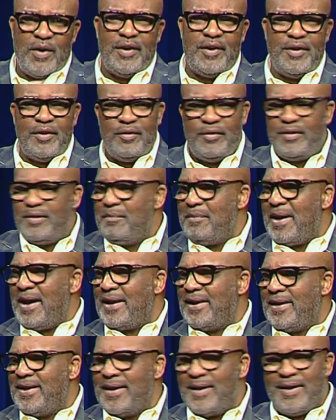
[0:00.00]
and only Mike
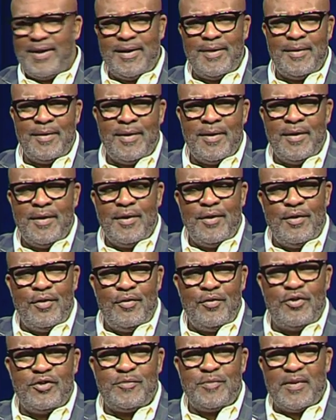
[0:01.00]
Kenny, who
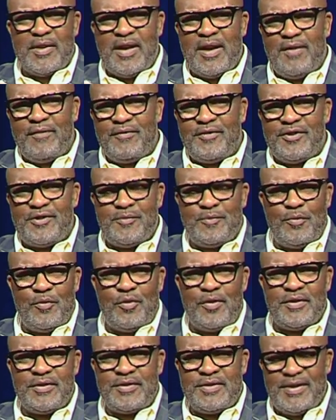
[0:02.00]
has been covering
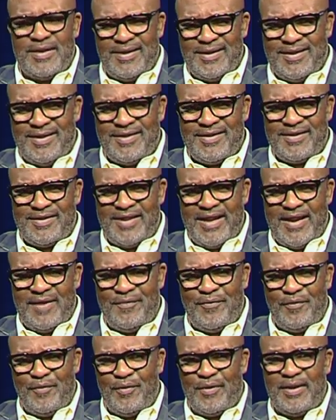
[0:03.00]
sports in this state
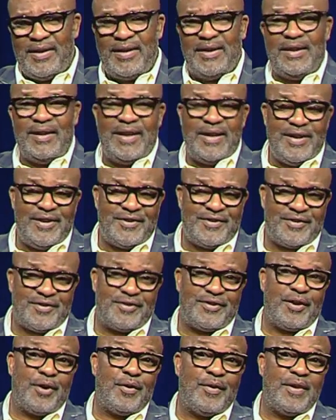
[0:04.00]
for at least
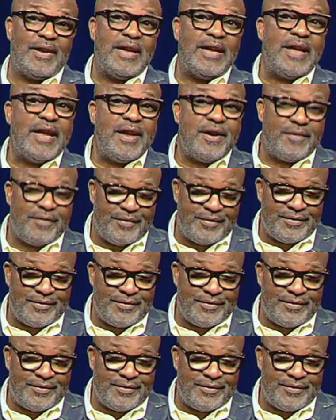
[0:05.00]
30 years.